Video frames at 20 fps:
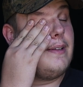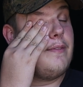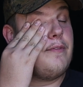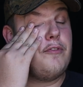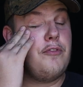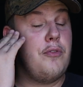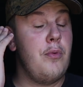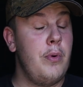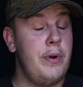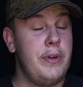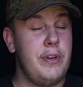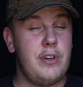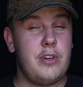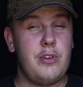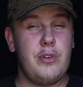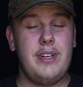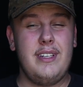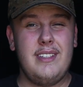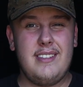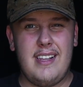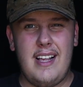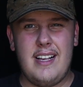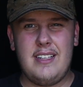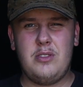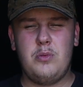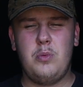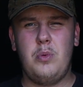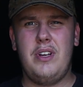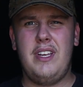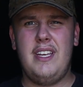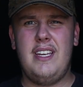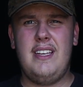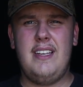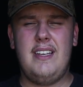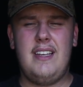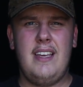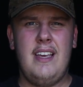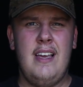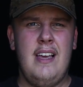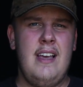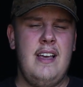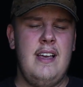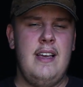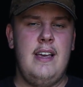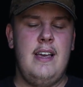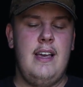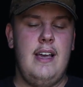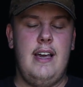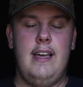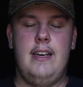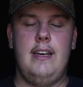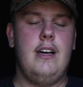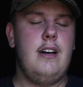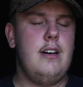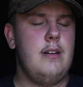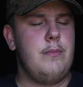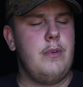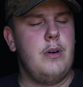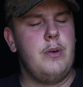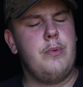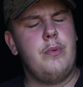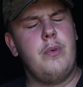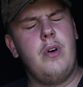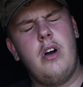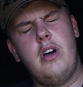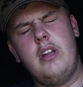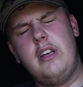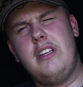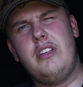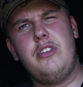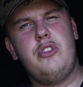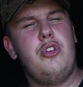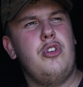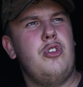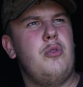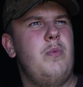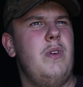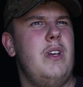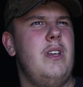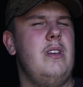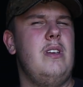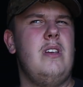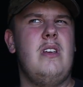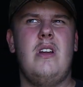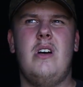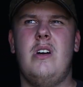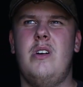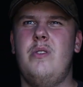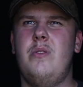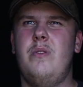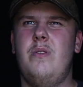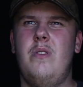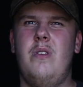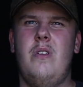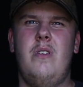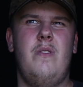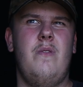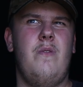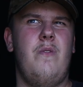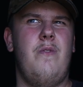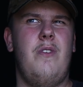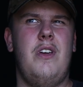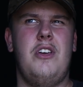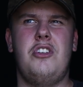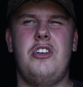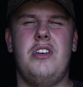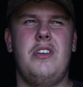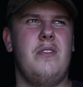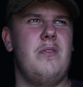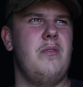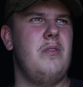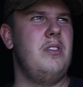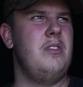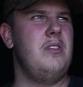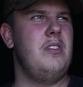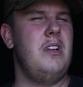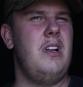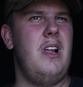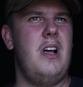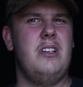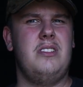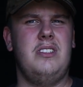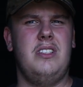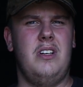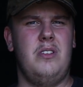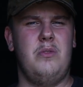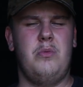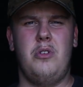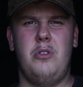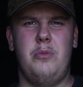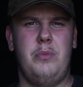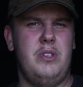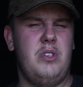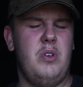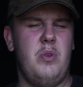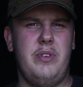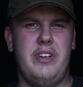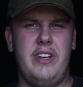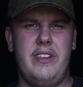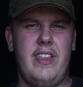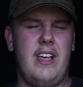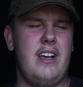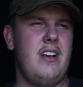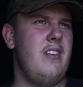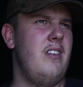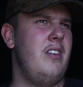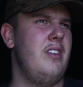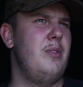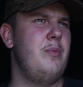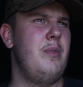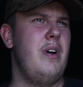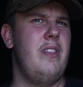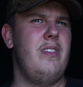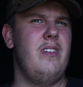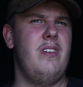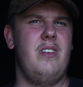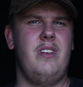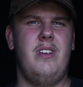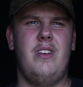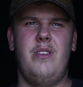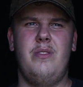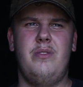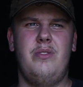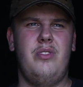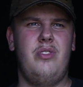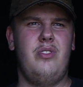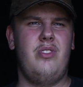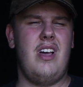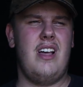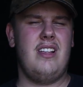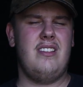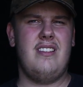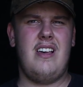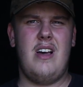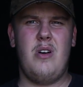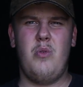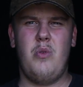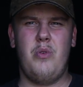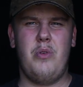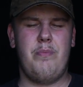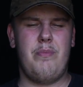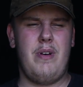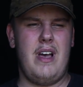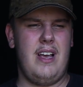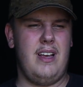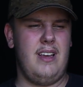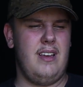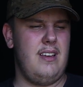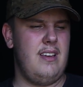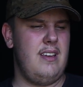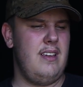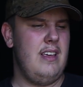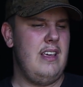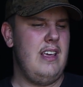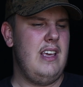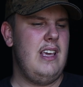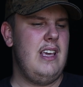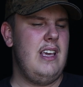and then 40 degrees last week, and oh my word, it's just been, you know, fishing is the last thing I'd want to be doing in that kind of weather. You know, sat out on a bank,